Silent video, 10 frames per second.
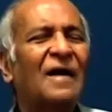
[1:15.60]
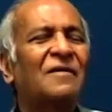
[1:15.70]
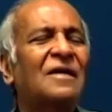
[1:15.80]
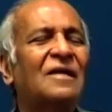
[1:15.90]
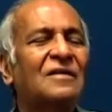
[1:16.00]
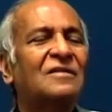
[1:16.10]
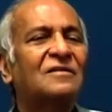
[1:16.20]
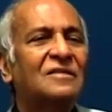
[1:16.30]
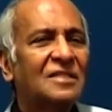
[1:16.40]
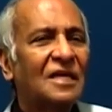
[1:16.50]
I really, it's
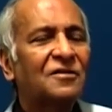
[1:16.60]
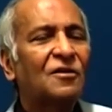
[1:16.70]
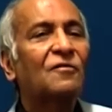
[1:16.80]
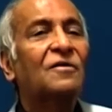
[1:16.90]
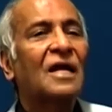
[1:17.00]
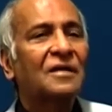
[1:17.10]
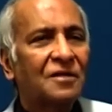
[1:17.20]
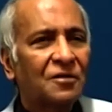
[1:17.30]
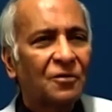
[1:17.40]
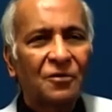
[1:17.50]
a gesture of
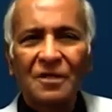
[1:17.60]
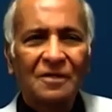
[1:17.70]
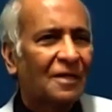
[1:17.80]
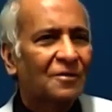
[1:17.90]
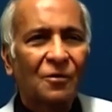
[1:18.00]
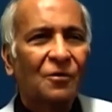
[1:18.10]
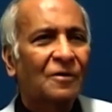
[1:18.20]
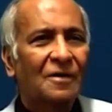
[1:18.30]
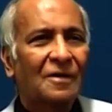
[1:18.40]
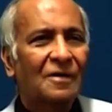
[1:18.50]
gratitude. That's
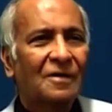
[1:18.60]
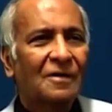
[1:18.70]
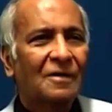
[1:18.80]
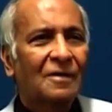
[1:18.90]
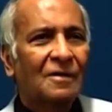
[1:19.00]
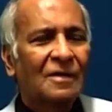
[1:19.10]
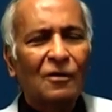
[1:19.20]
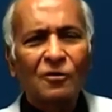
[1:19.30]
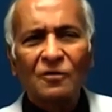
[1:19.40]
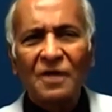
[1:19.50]
all.
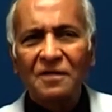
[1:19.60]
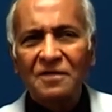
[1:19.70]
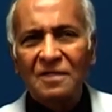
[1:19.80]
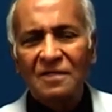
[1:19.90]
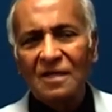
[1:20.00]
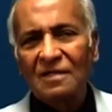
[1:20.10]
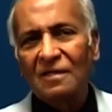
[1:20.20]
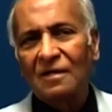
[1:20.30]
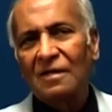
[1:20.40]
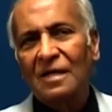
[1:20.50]
There are a lot of interesting
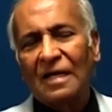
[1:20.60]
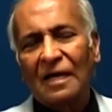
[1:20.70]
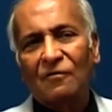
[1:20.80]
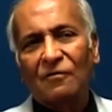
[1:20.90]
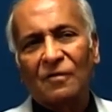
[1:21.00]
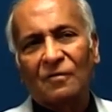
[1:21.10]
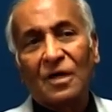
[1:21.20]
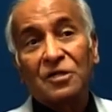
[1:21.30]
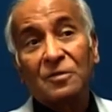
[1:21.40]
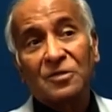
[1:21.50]
things in the kind of
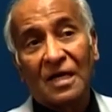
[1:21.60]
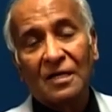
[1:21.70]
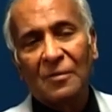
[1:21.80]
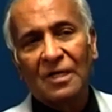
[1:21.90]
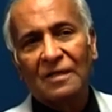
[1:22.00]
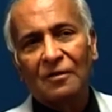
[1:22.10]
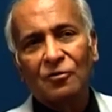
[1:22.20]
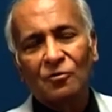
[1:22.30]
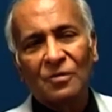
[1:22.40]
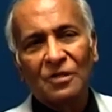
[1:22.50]
worship ceremony that
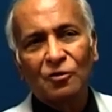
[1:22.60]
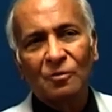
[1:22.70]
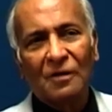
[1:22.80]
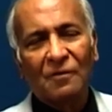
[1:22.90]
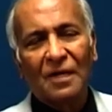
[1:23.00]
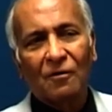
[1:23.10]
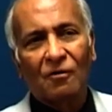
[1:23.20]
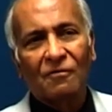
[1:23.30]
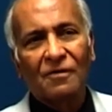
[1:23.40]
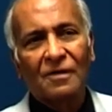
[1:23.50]
you should, you should be
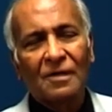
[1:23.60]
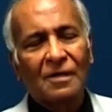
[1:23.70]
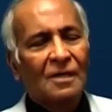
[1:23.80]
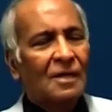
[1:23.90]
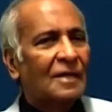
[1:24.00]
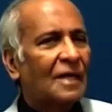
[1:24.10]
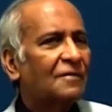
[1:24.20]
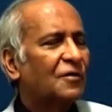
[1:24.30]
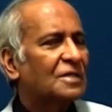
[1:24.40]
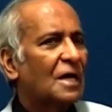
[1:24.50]
aware of.
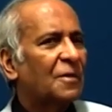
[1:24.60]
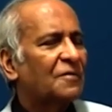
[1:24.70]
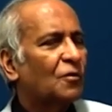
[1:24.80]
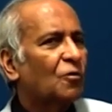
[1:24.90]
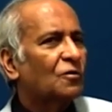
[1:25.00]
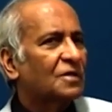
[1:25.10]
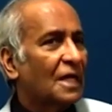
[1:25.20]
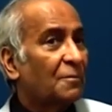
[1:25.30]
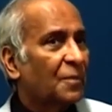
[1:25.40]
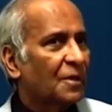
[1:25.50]
Then, for example, if you go to the
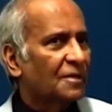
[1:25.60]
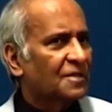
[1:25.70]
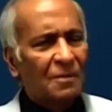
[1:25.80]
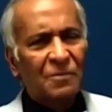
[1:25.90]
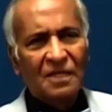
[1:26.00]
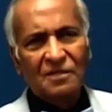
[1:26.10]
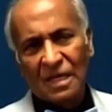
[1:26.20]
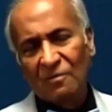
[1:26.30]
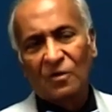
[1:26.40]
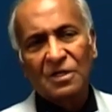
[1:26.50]
temple, same thing,
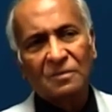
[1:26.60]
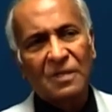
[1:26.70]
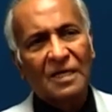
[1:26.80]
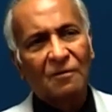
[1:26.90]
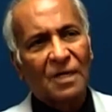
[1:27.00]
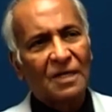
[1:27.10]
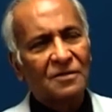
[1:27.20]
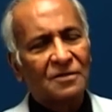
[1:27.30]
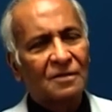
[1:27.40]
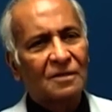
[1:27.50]
same worship taking
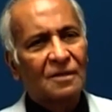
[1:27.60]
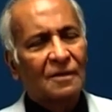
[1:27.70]
place.